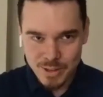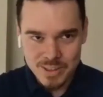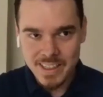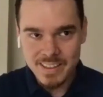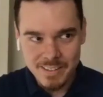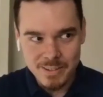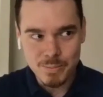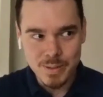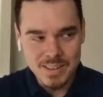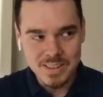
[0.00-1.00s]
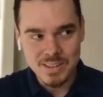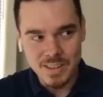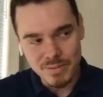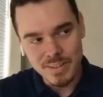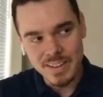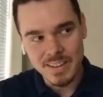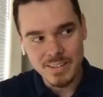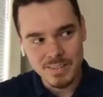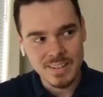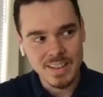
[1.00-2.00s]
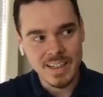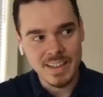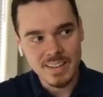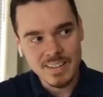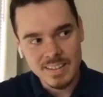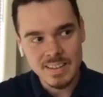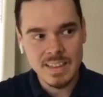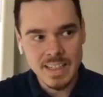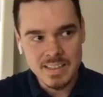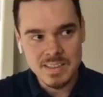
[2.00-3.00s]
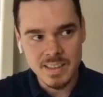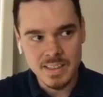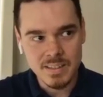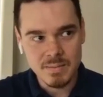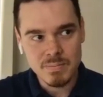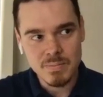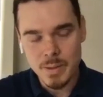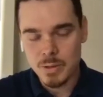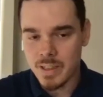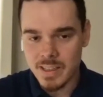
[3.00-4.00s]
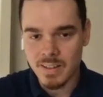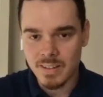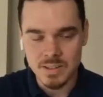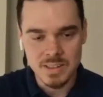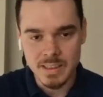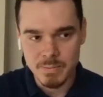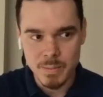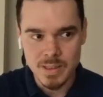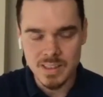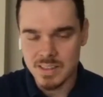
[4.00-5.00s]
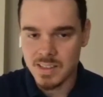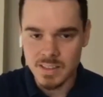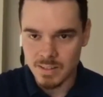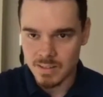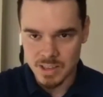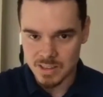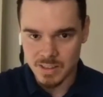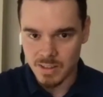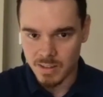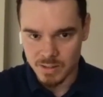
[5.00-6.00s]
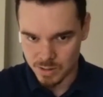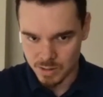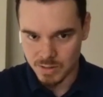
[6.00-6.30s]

800 rupees is roughly around like a little less than maybe $20, like maybe $16 or so.